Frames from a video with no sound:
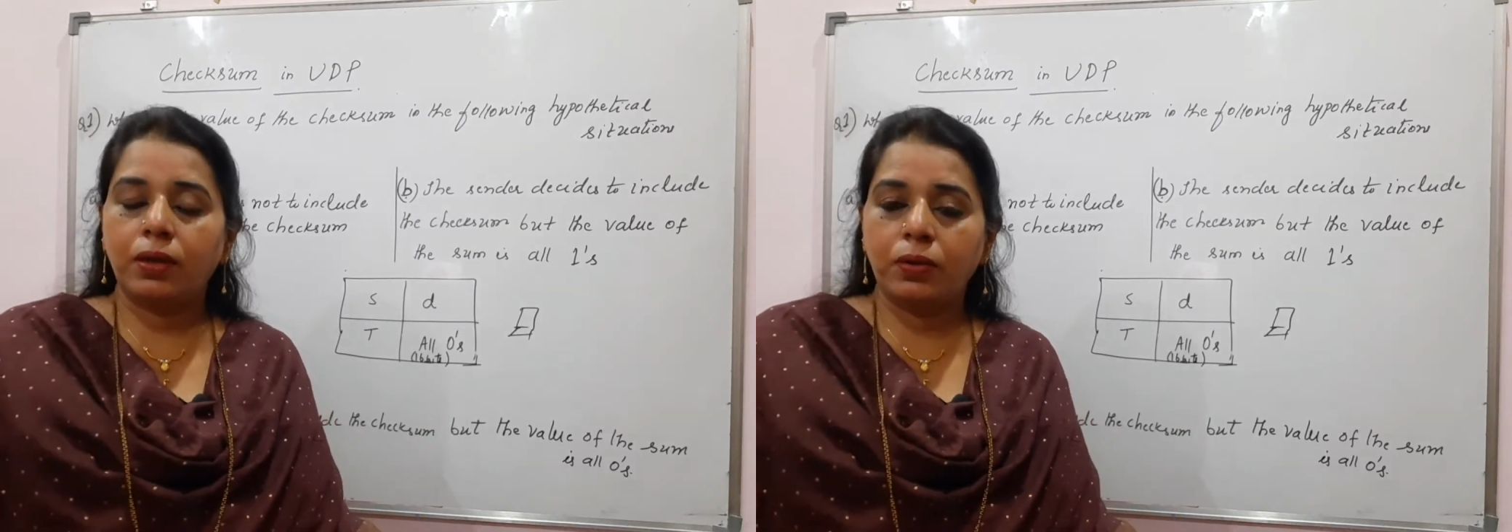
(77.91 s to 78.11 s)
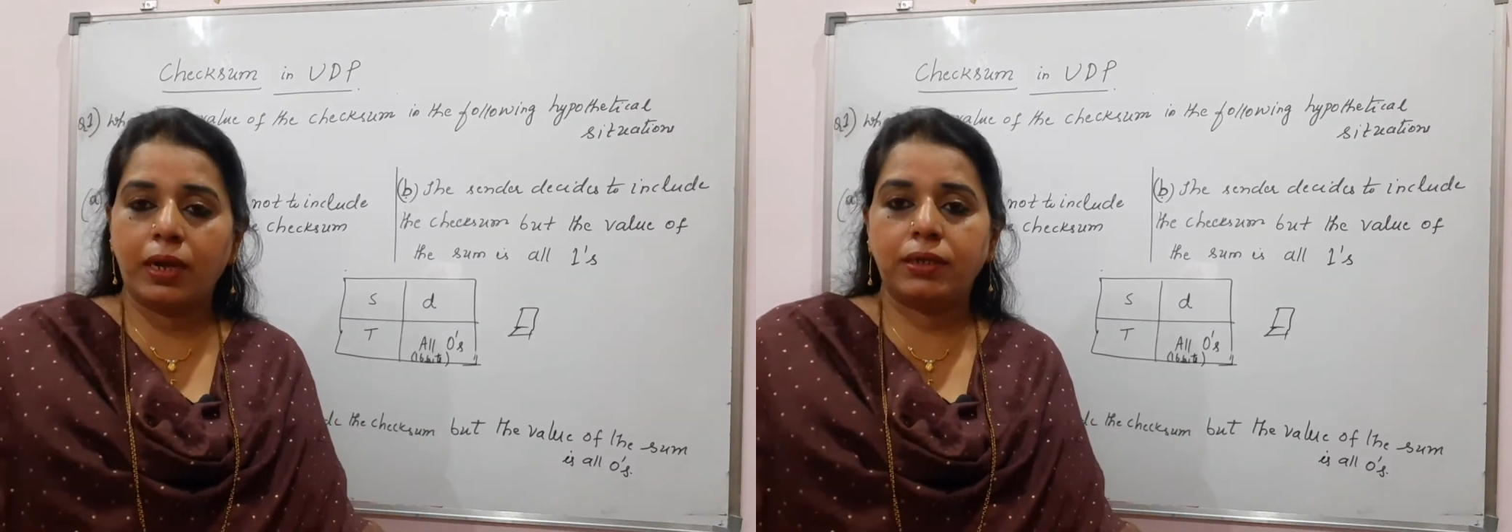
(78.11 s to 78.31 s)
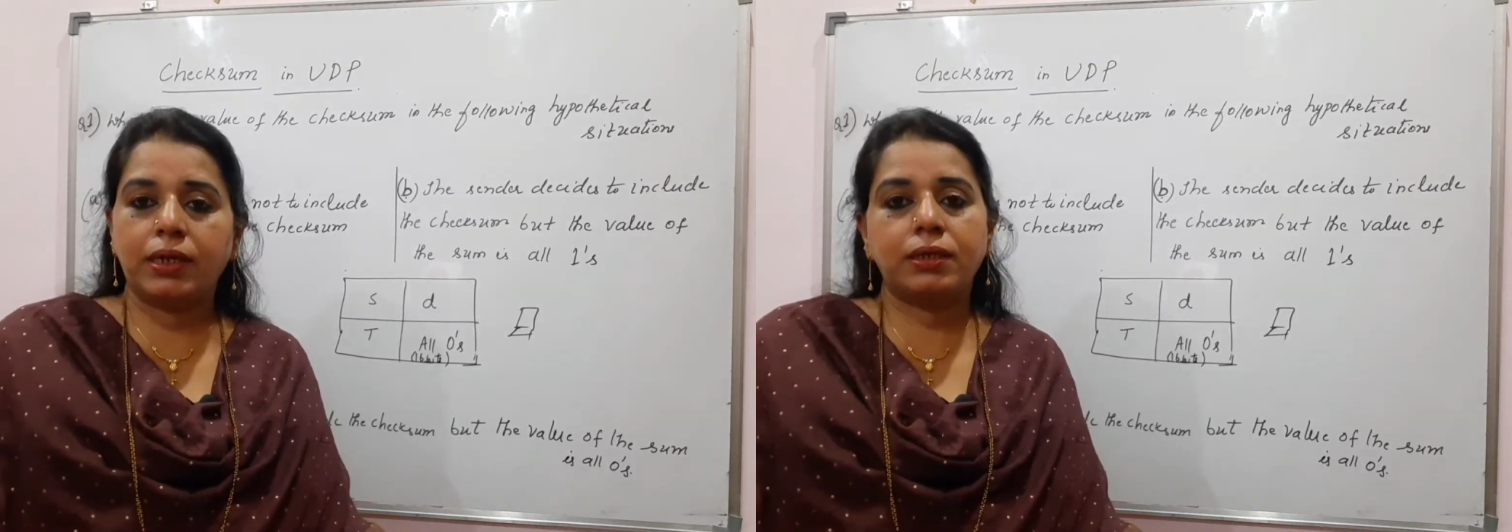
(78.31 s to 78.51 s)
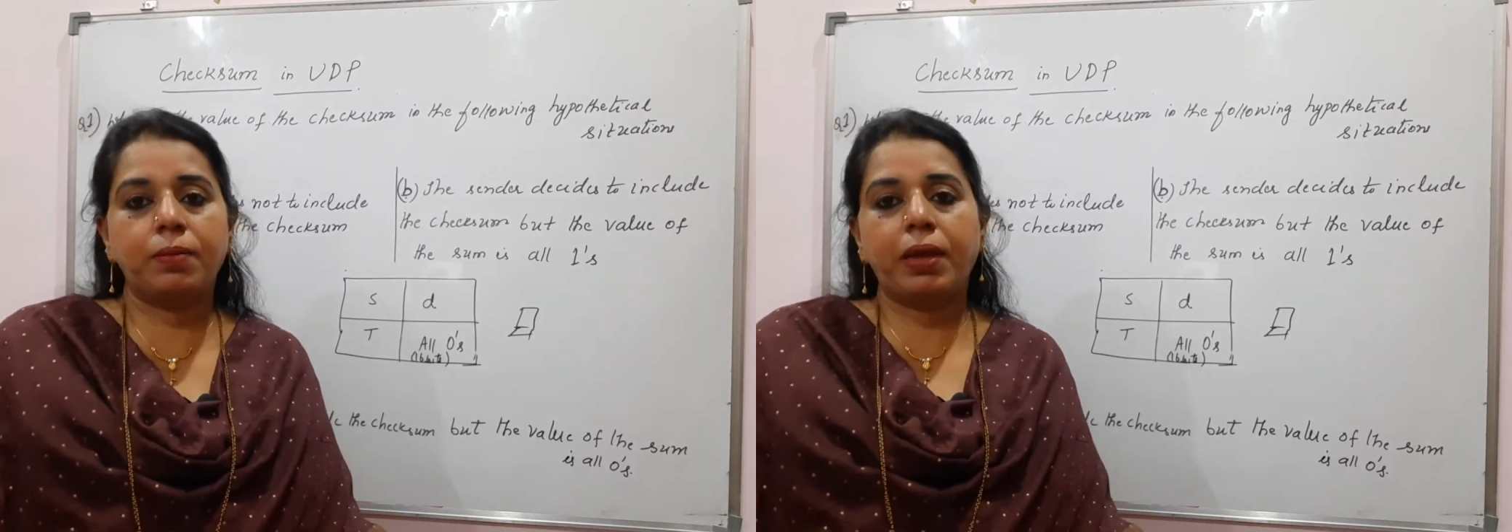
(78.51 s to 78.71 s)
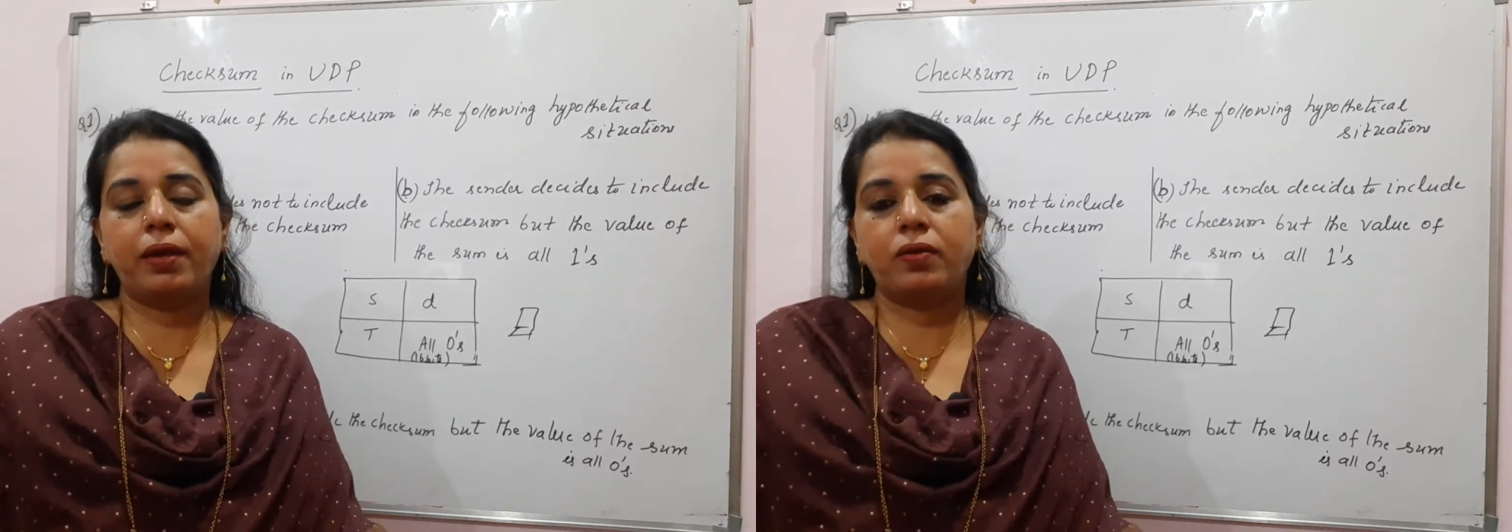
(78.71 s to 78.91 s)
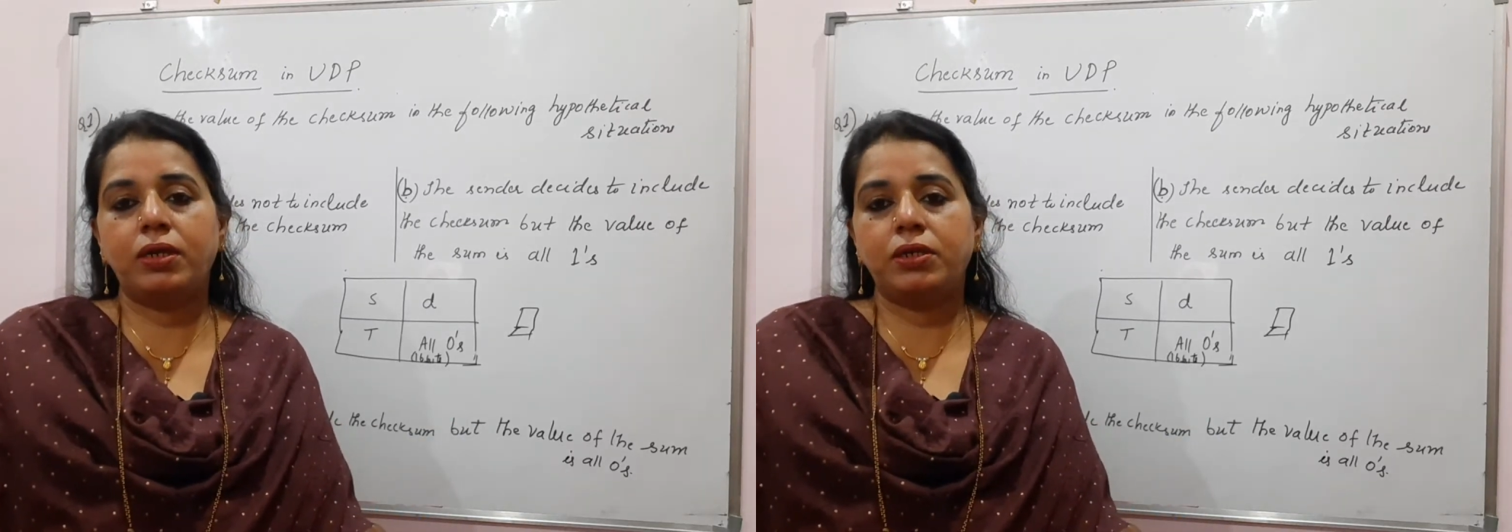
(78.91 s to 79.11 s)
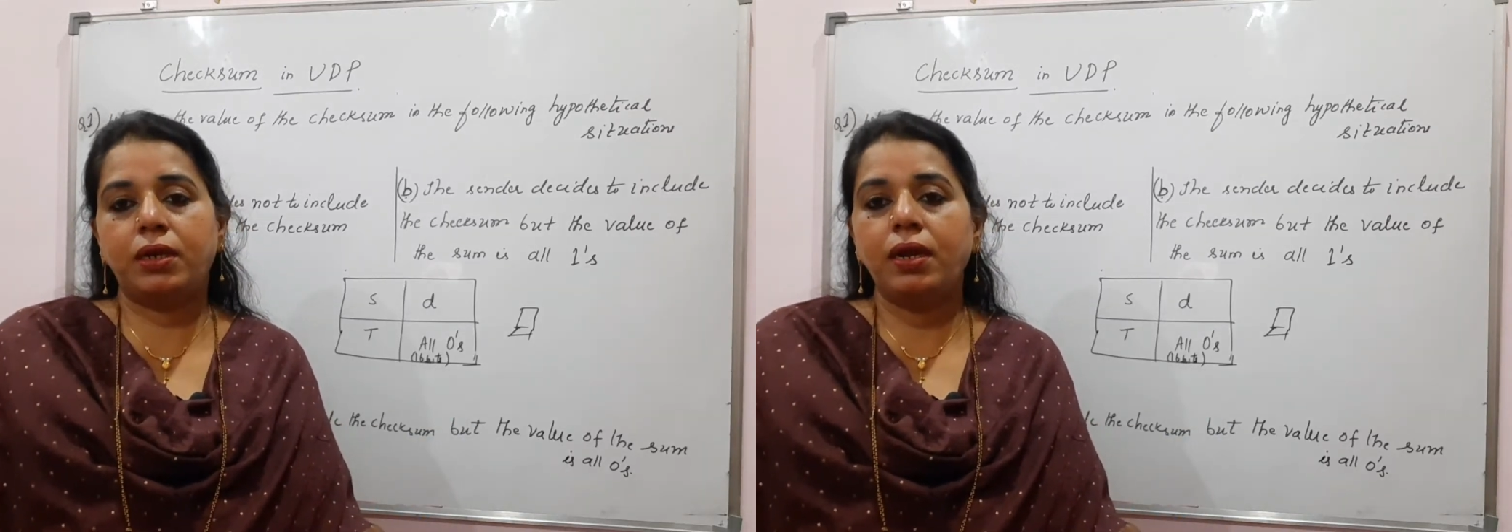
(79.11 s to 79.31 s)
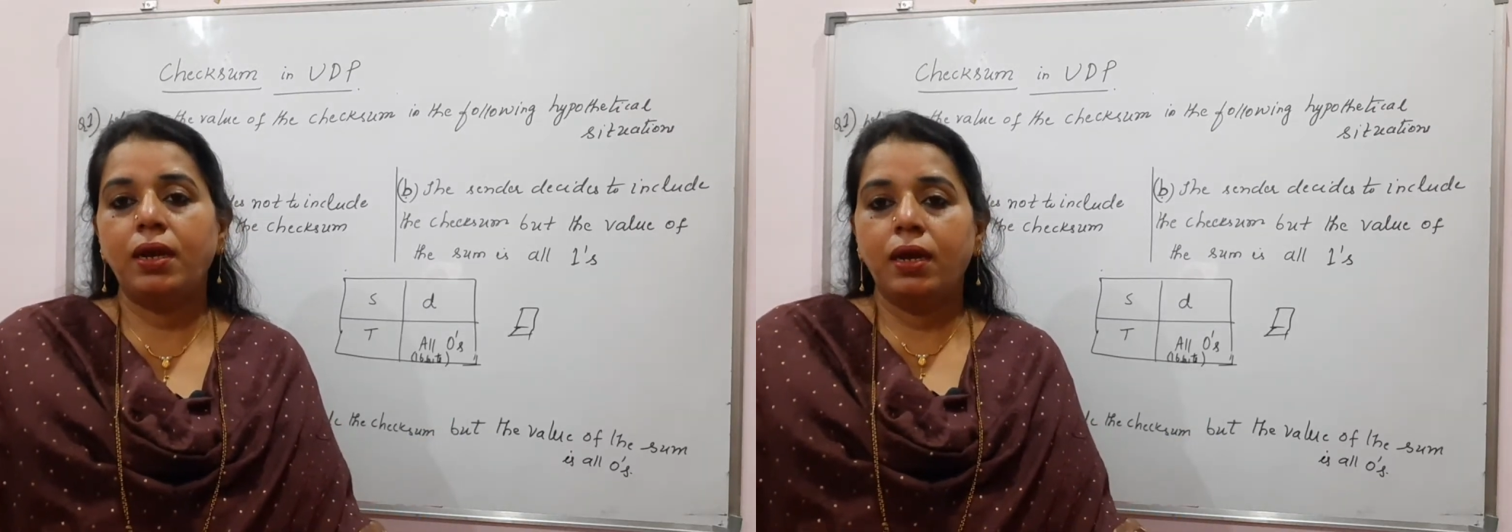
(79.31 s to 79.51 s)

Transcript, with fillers: UK checksum calculation